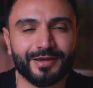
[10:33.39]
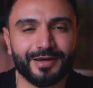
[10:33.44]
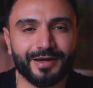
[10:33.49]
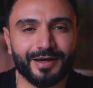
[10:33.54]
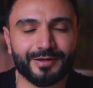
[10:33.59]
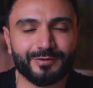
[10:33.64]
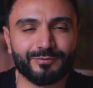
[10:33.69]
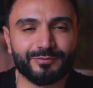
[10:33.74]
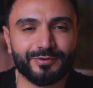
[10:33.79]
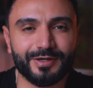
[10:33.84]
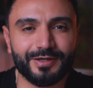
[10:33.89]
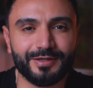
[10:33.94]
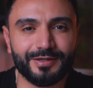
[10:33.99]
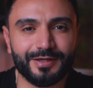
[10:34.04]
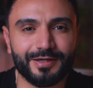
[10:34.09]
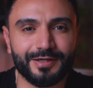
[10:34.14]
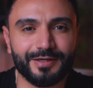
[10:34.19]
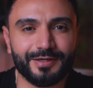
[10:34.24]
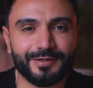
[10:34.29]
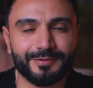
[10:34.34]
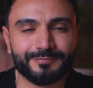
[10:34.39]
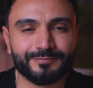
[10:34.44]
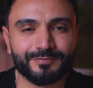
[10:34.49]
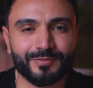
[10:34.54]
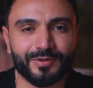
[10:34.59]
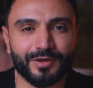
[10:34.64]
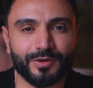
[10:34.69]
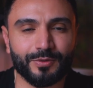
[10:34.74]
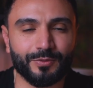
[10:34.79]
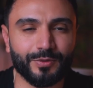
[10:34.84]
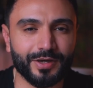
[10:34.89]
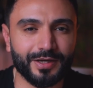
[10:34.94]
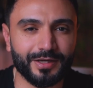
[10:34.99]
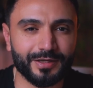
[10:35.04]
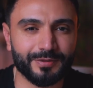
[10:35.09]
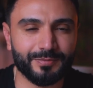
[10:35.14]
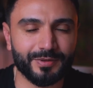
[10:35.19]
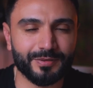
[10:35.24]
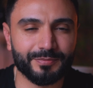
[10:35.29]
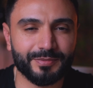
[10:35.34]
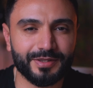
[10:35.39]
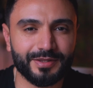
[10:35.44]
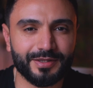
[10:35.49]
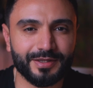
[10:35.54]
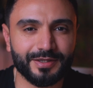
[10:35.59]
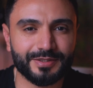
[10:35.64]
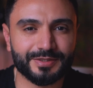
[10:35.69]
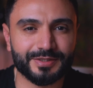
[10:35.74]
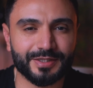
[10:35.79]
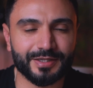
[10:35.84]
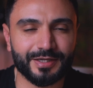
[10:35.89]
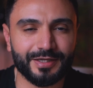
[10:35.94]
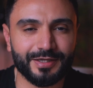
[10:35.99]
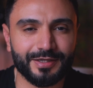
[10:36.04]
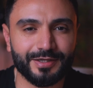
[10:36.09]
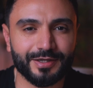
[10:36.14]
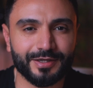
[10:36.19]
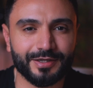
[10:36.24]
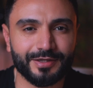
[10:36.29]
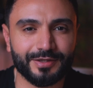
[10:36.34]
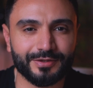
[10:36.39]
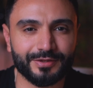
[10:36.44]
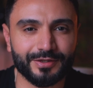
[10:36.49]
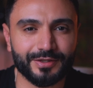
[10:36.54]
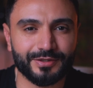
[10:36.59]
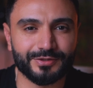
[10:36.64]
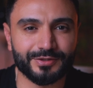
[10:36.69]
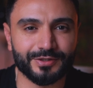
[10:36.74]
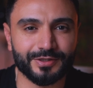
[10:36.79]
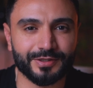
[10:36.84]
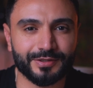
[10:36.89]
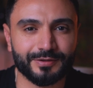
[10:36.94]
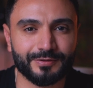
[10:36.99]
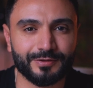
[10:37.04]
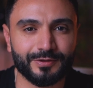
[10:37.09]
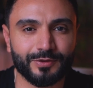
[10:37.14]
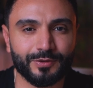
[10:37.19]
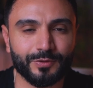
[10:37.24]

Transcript: And finally, while implementing the clean architecture,